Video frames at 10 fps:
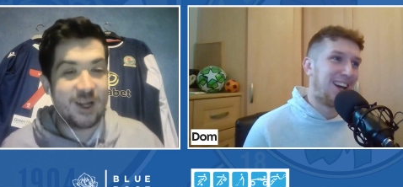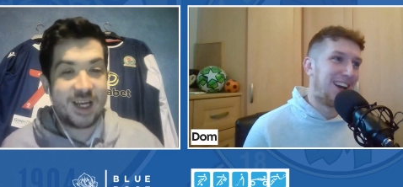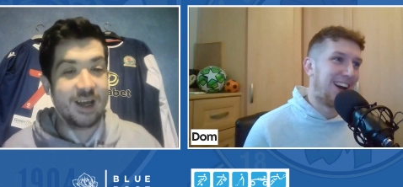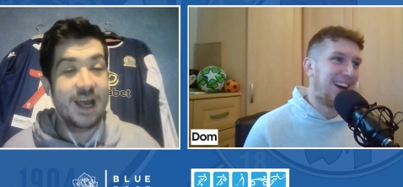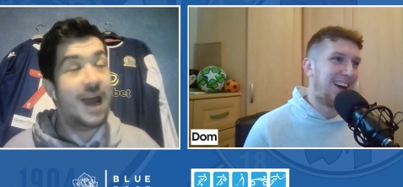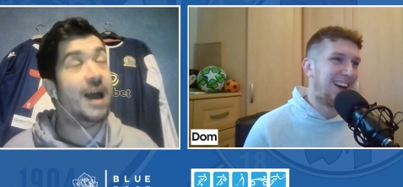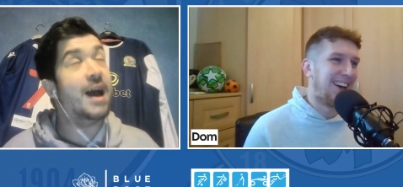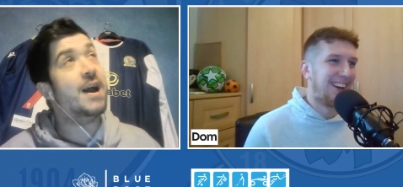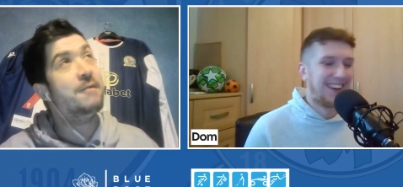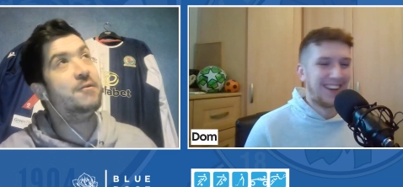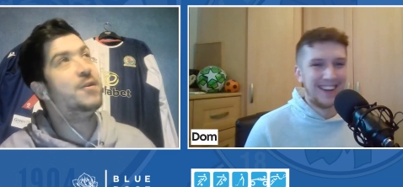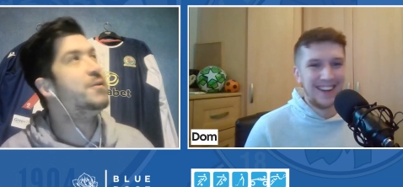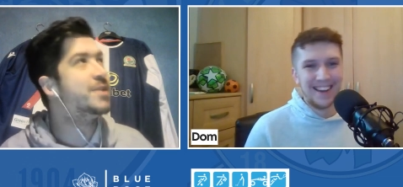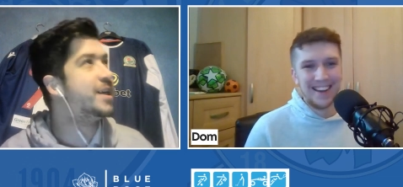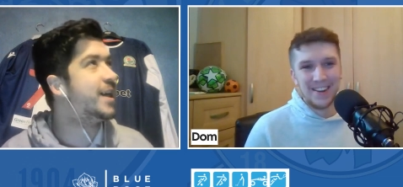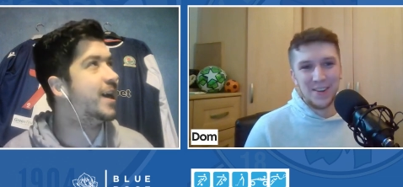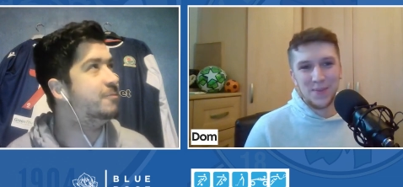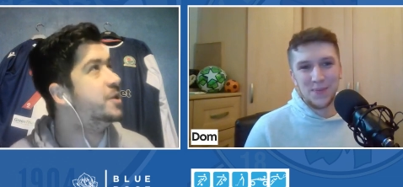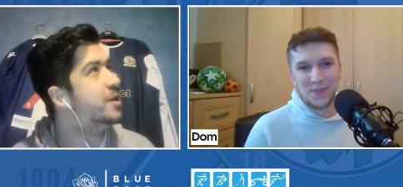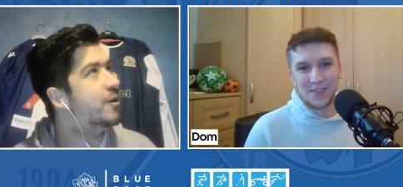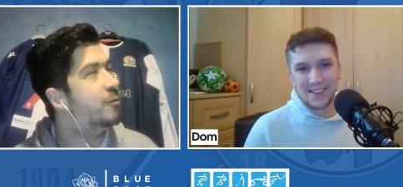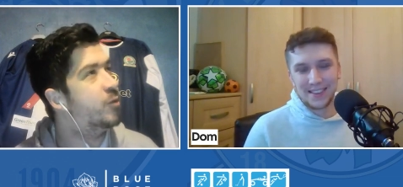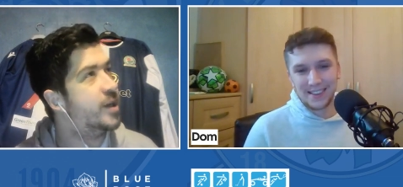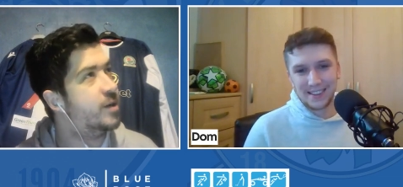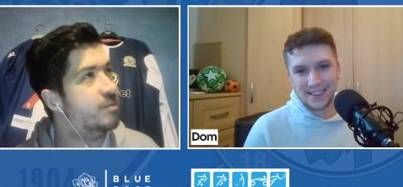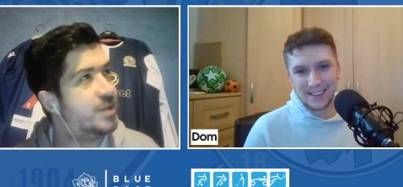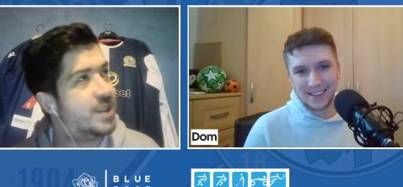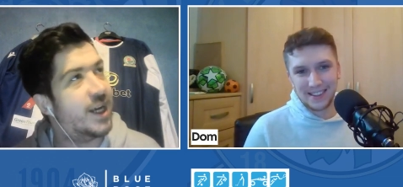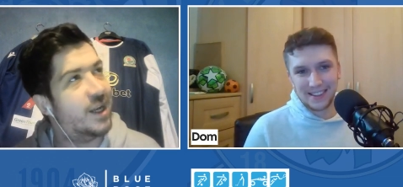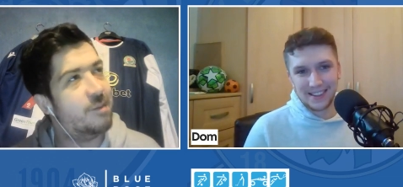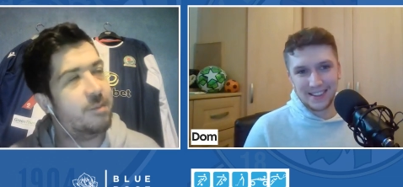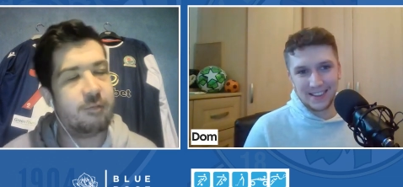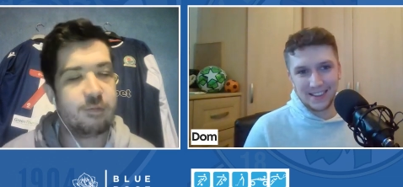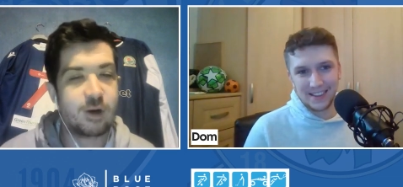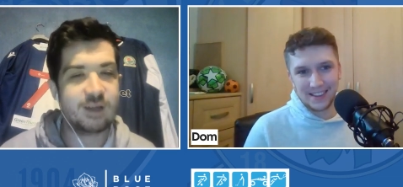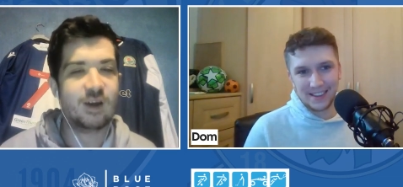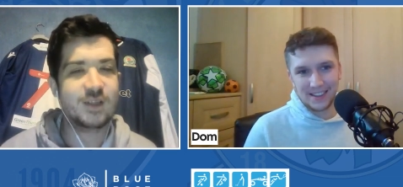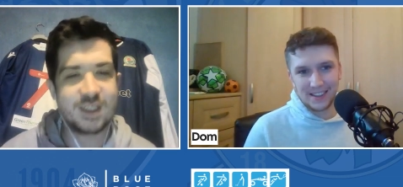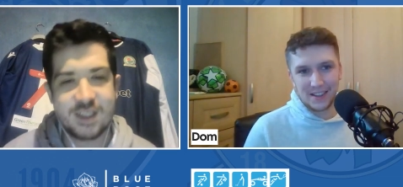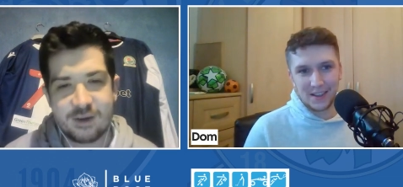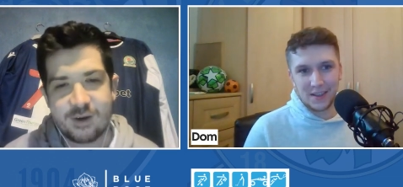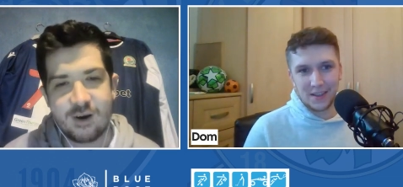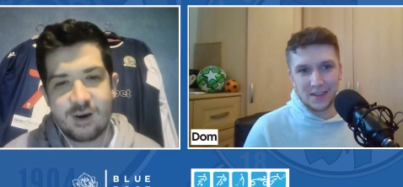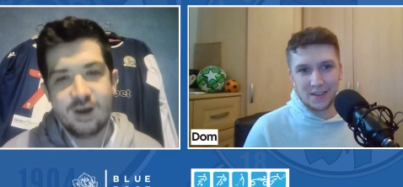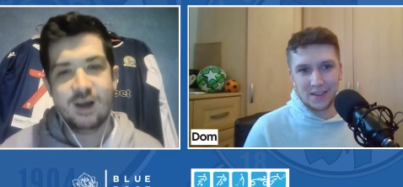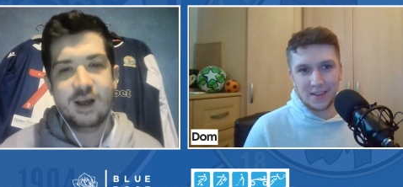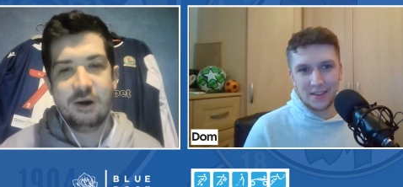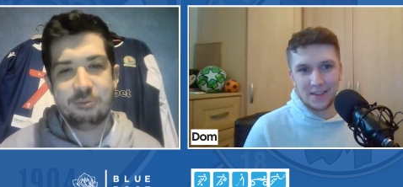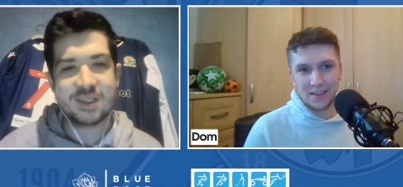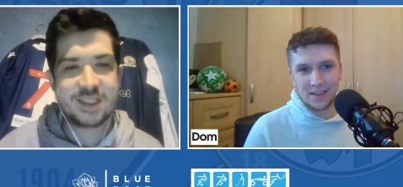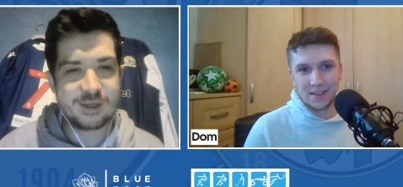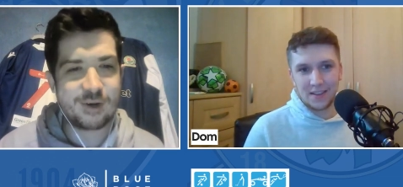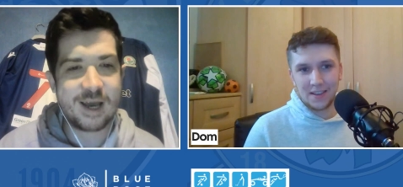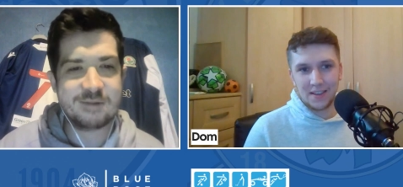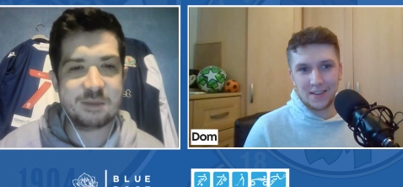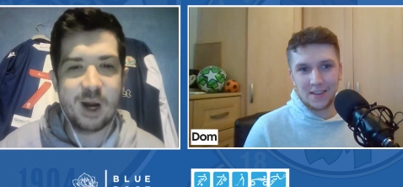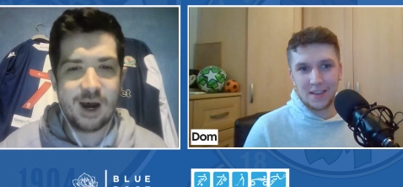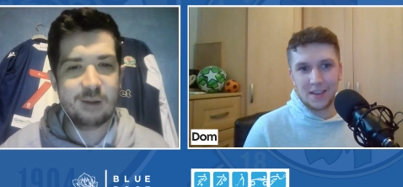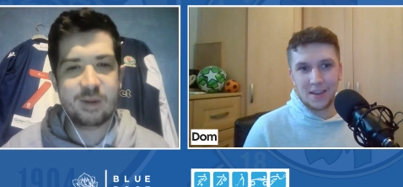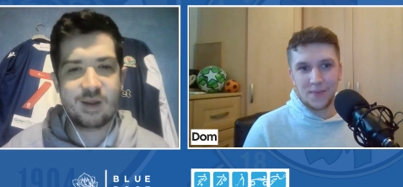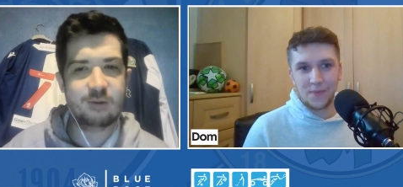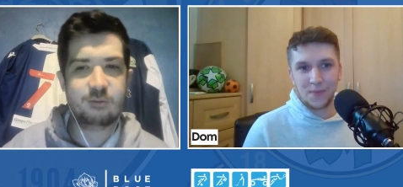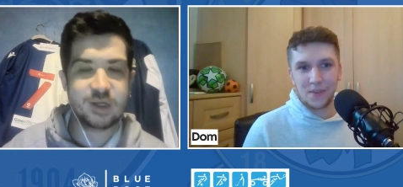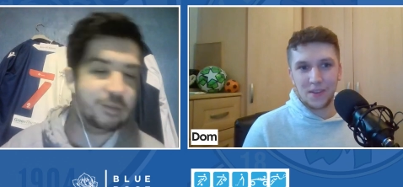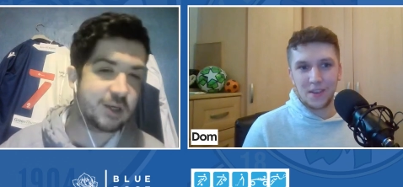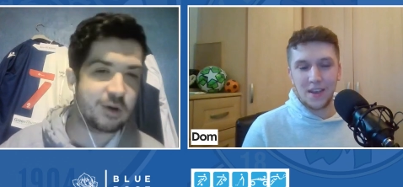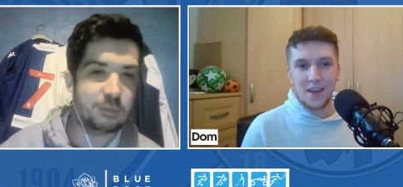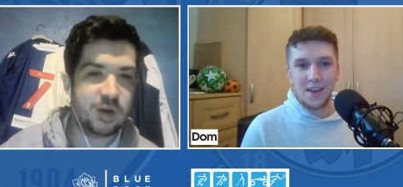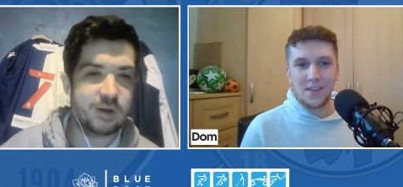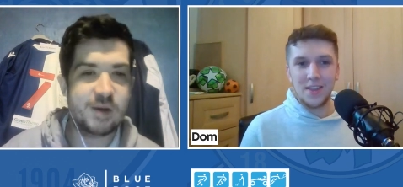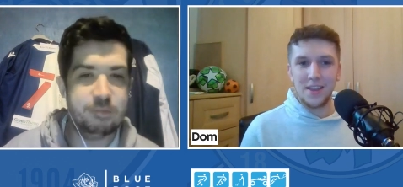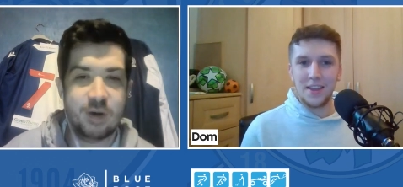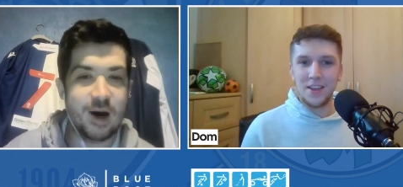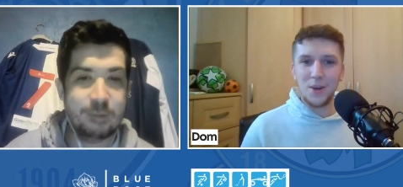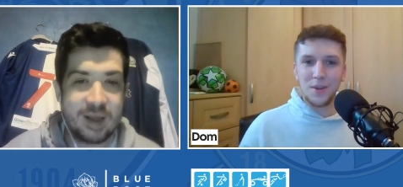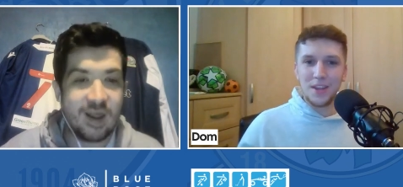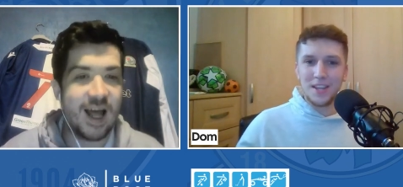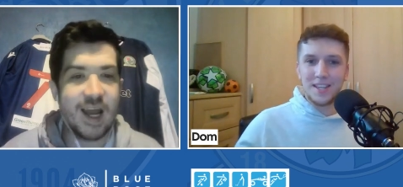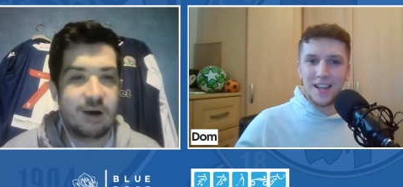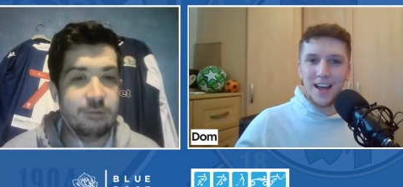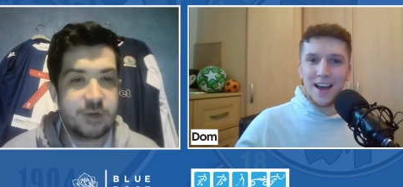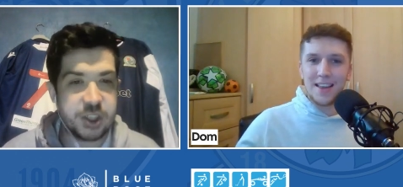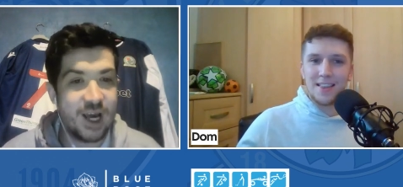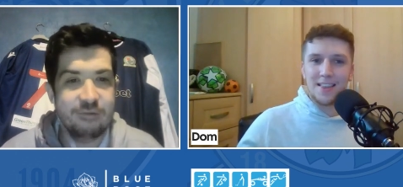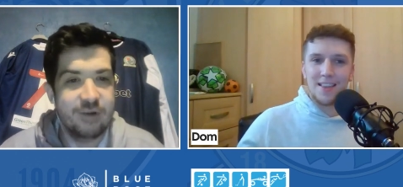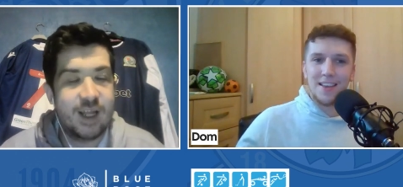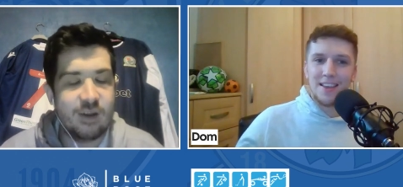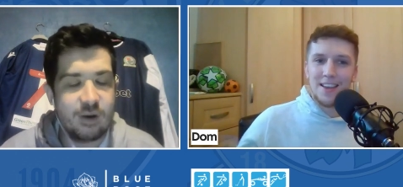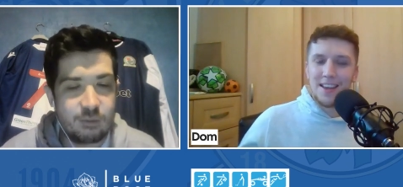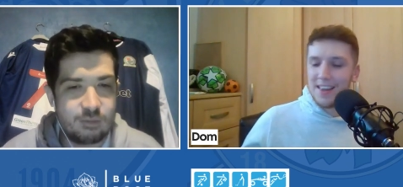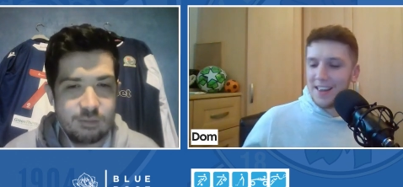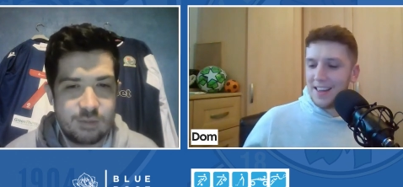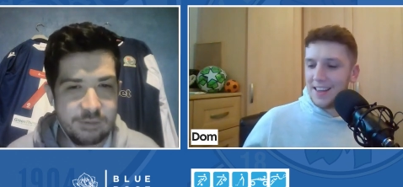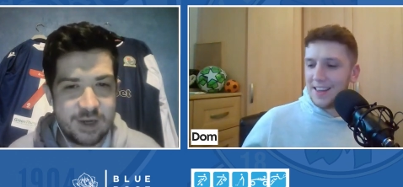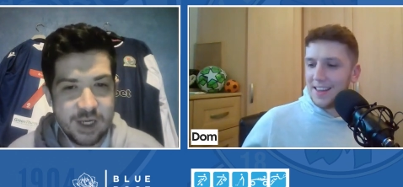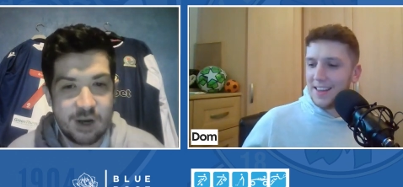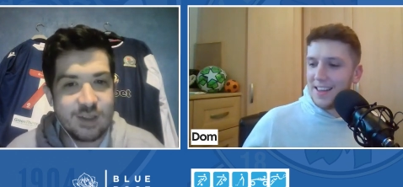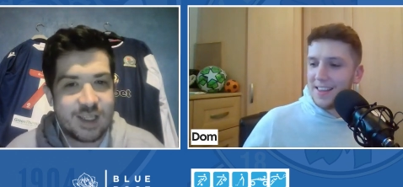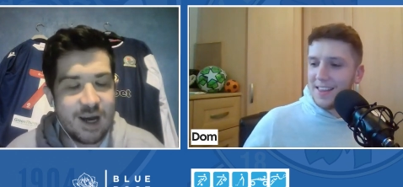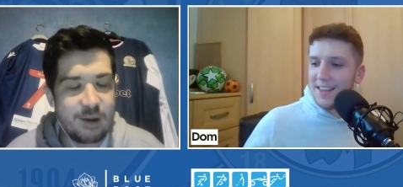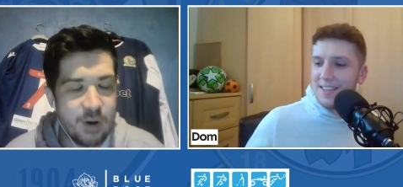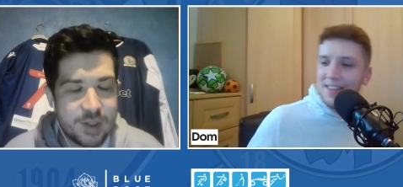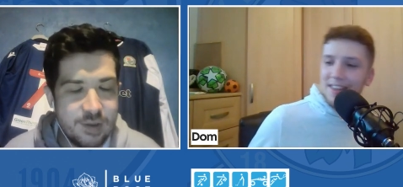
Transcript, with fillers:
Speaker 1: we're winning, if we're losing games, you know, and we say it had been three losses in a row. And we'd still kept him out. I'd be like, well, you might as well put him in. You know what this is like? Jack look, if it got this, to that